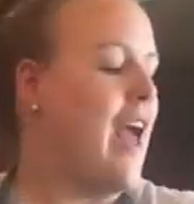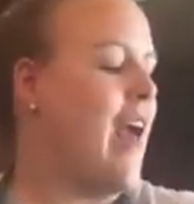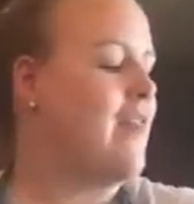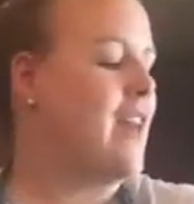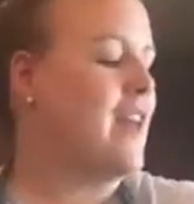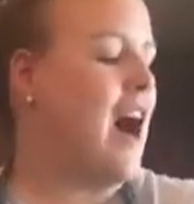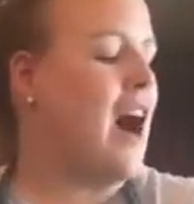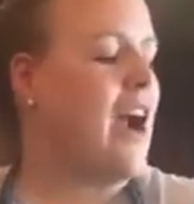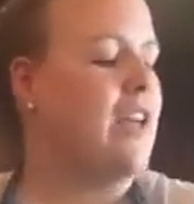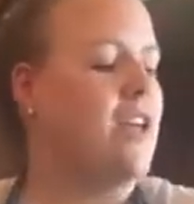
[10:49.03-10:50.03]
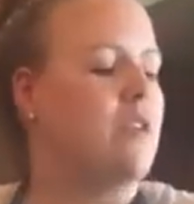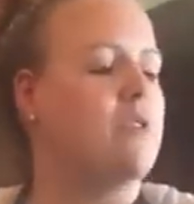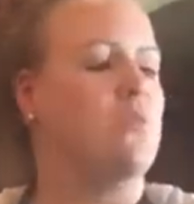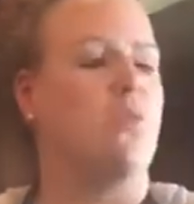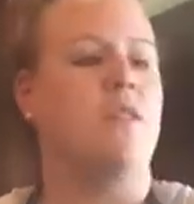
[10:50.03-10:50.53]
And then I use
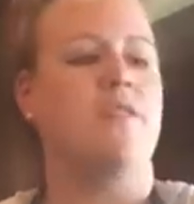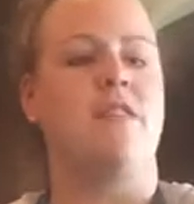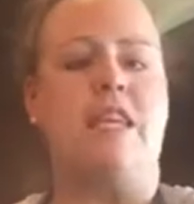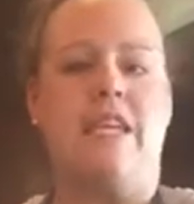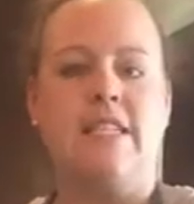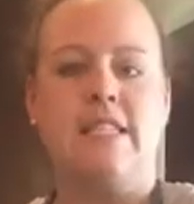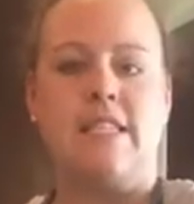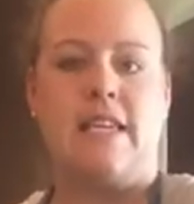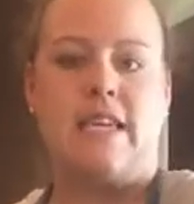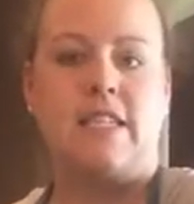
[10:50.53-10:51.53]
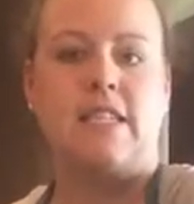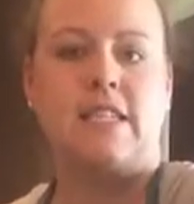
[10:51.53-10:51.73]
one of these things